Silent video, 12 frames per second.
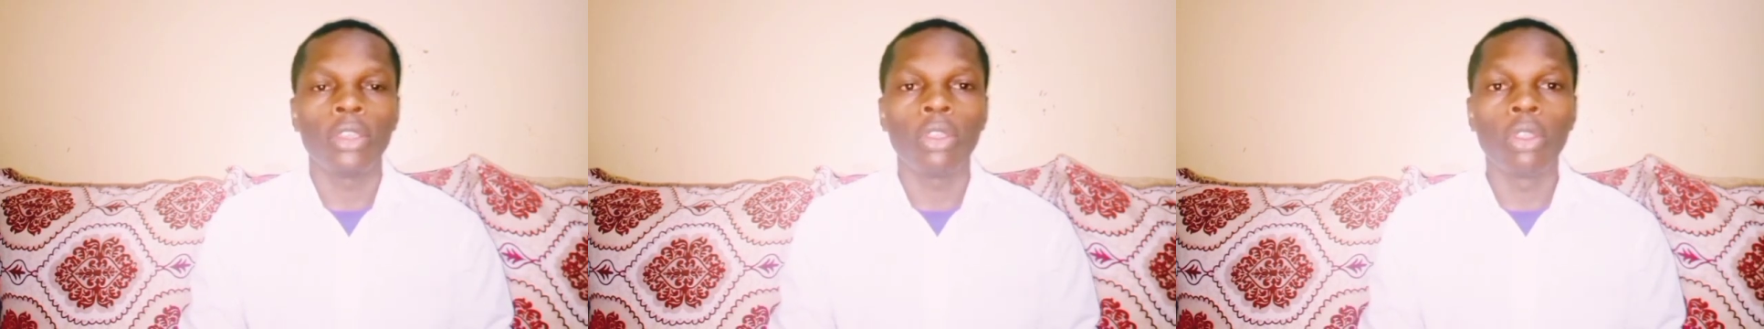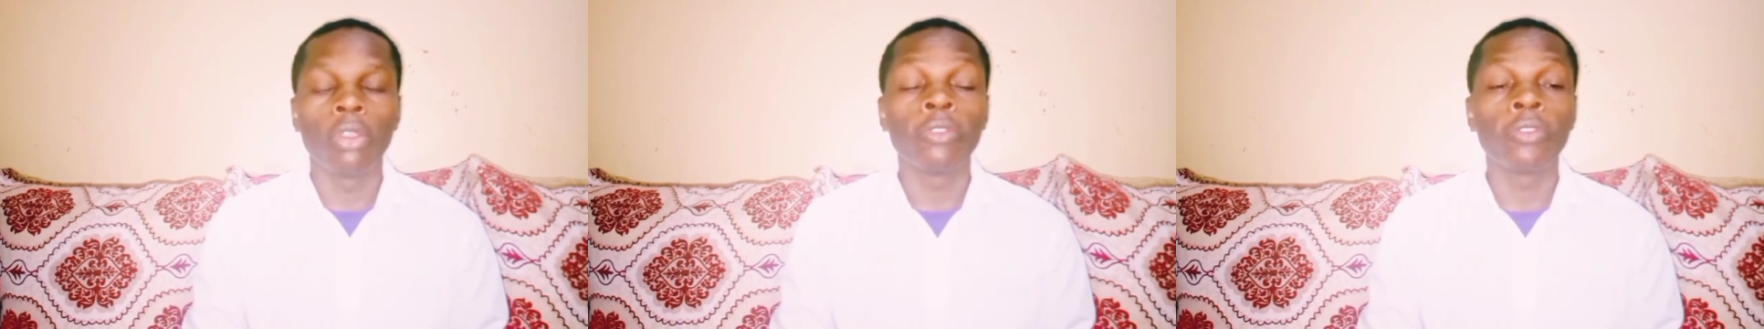
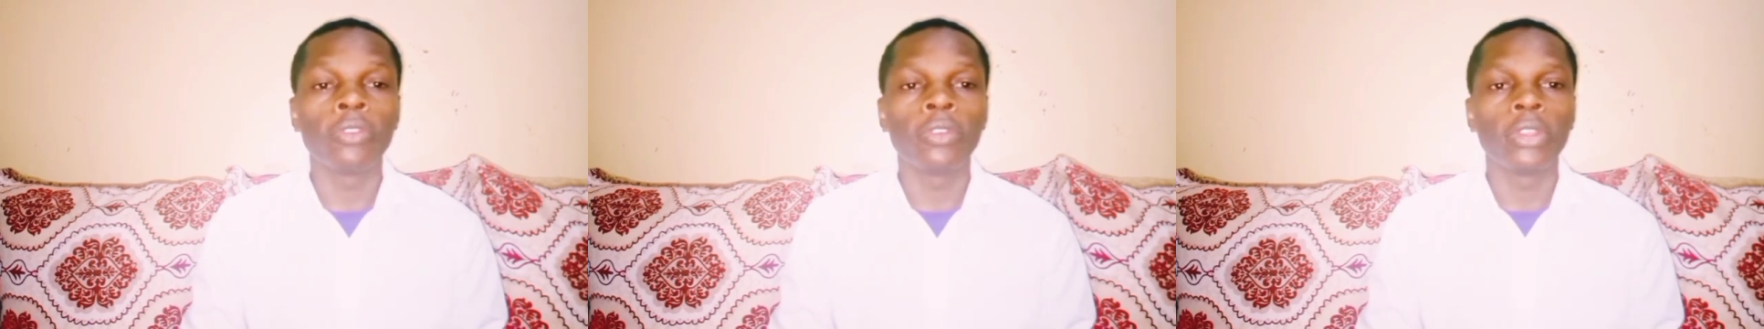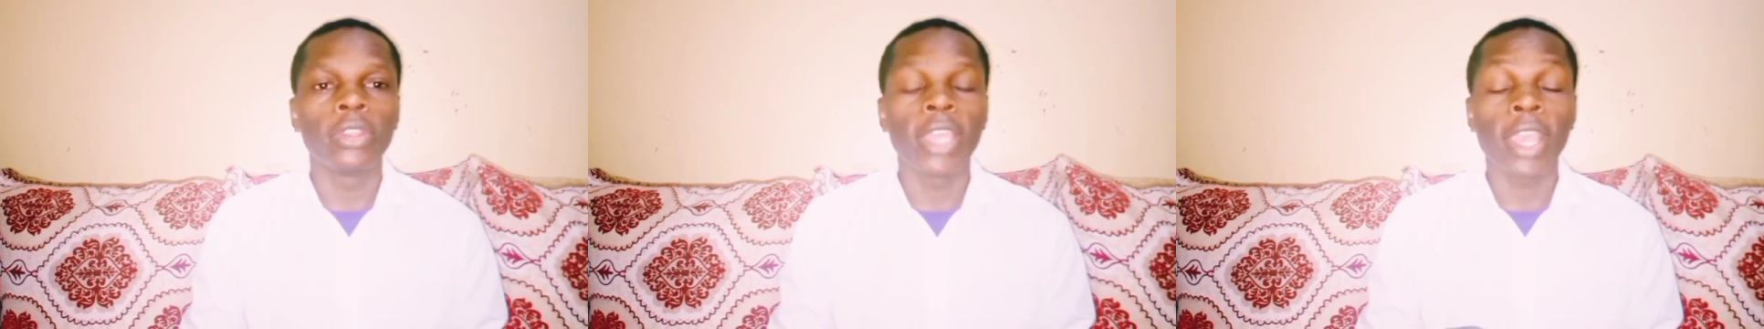of
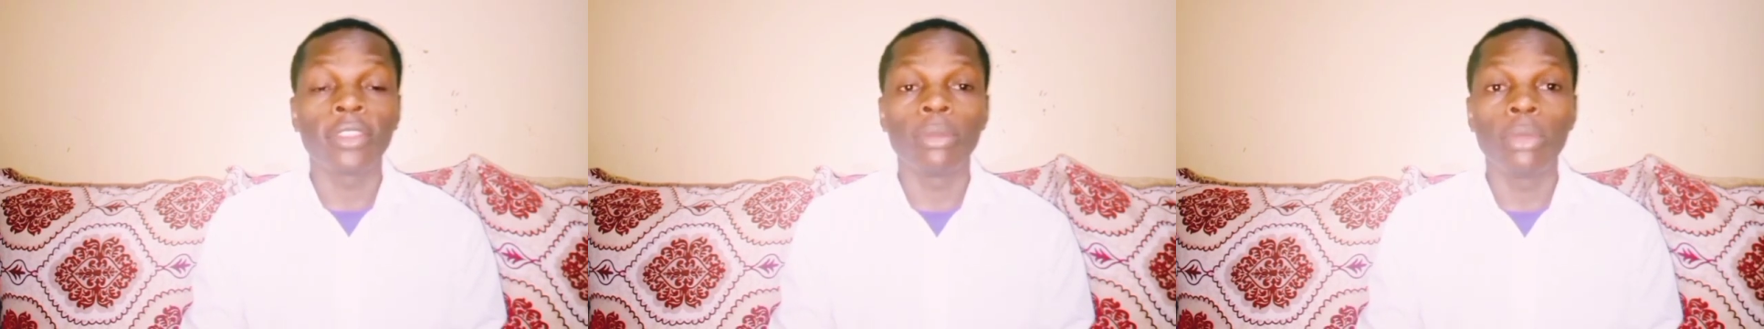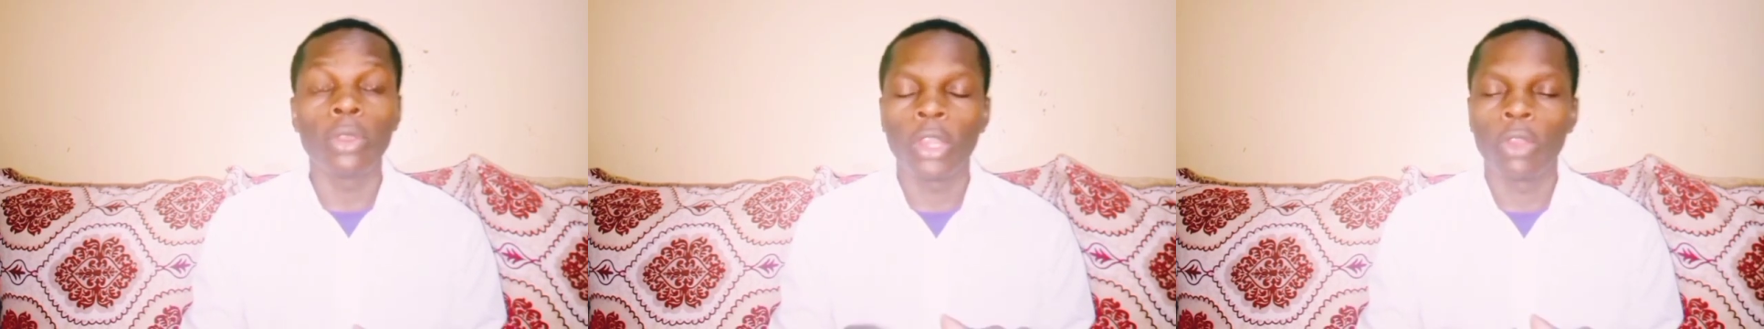the
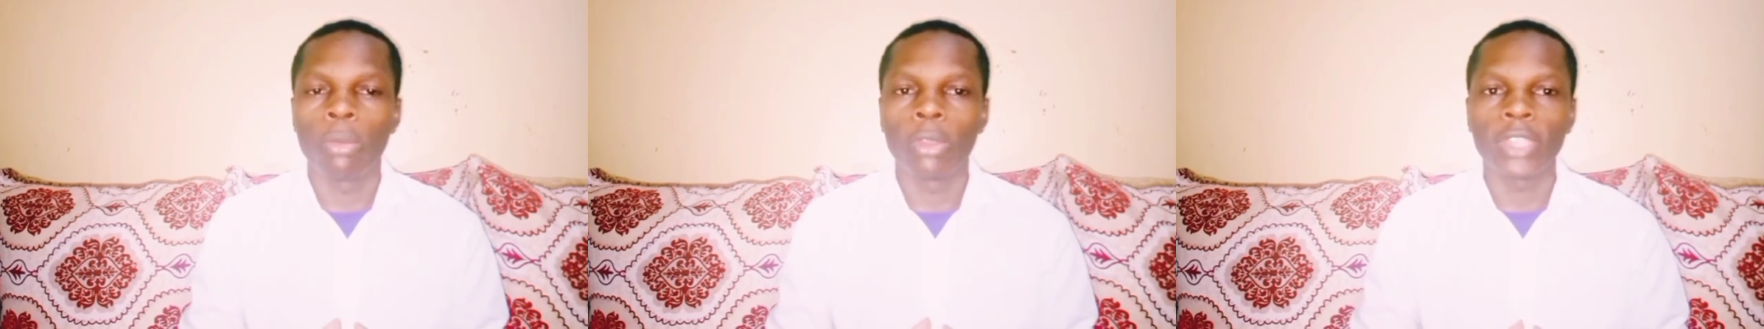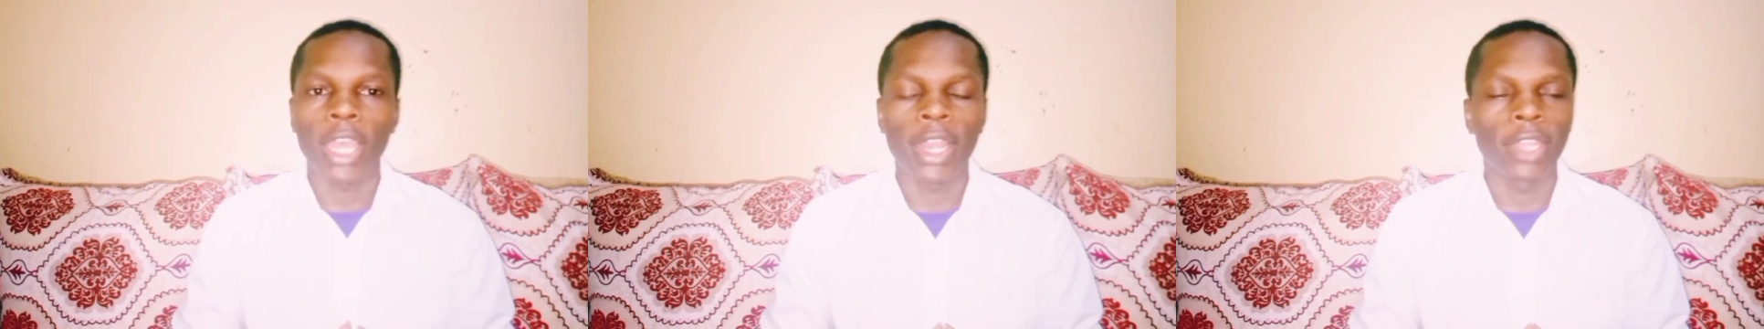Azimio La
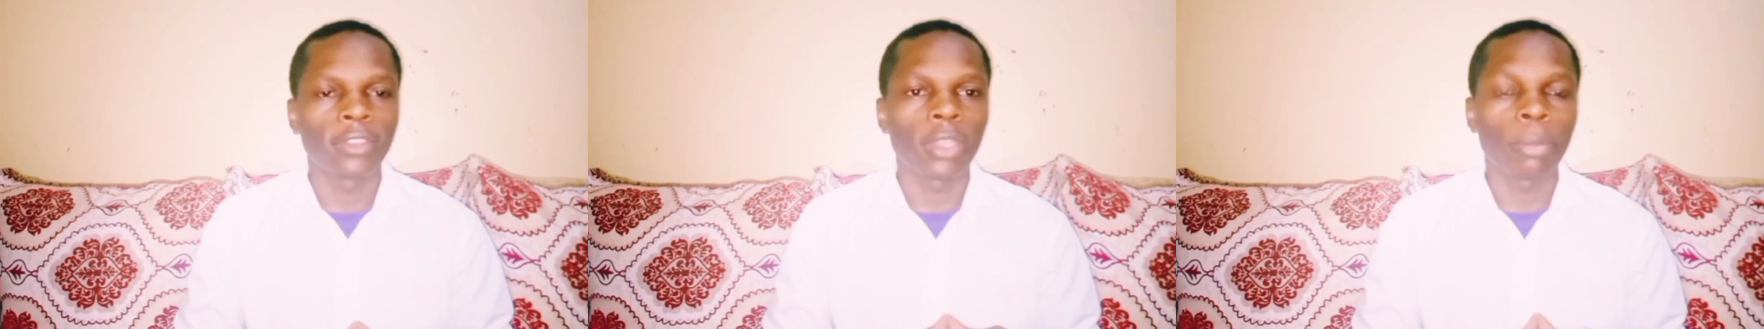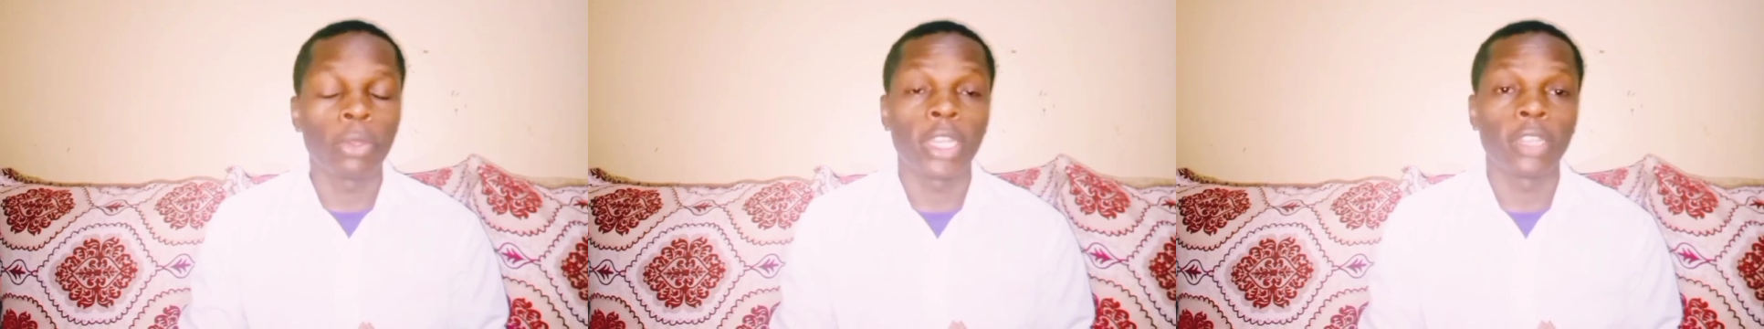Umoja Alliance
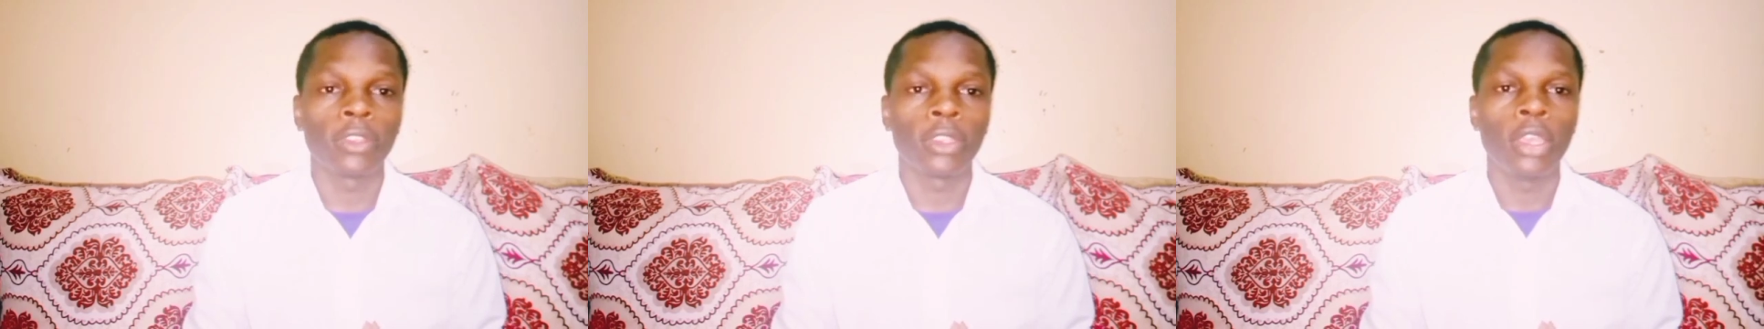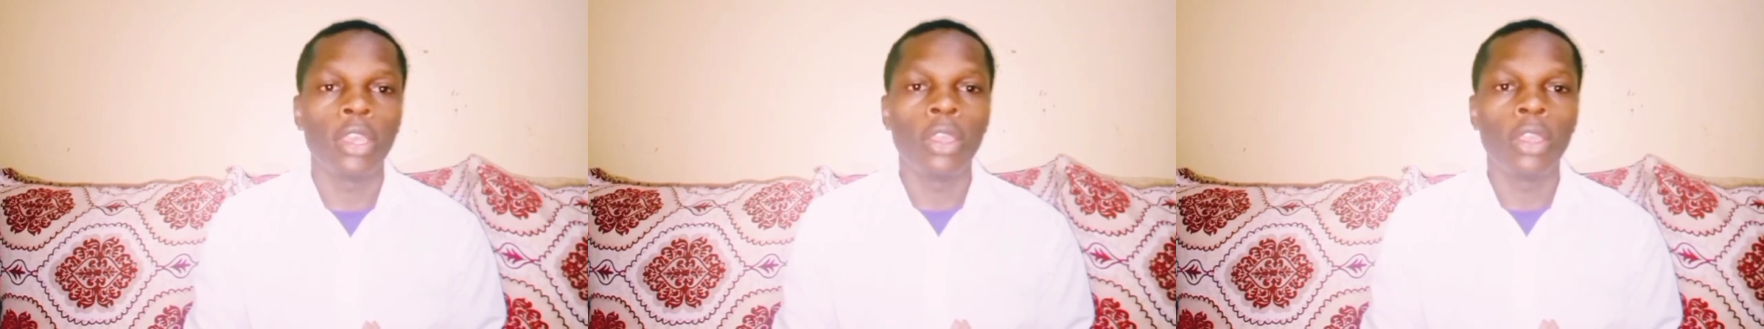supporters.